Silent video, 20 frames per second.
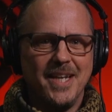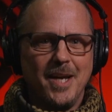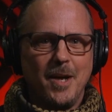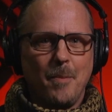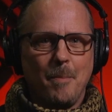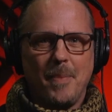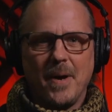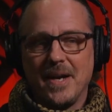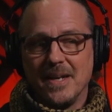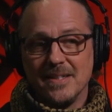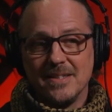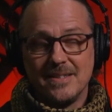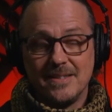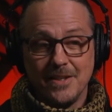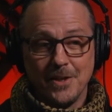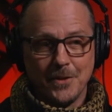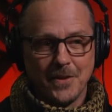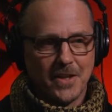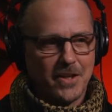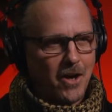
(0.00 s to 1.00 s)
But
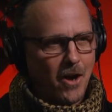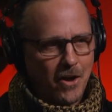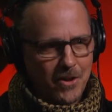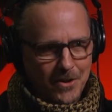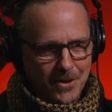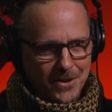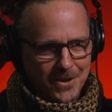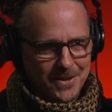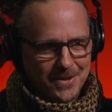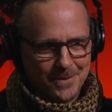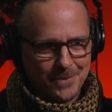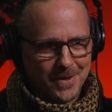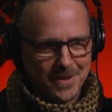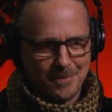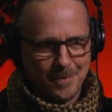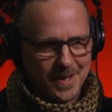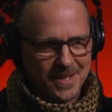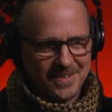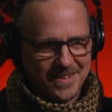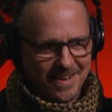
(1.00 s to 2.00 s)
still, the color would have
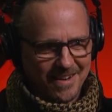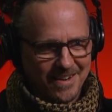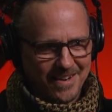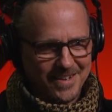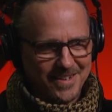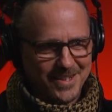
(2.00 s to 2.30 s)
been there,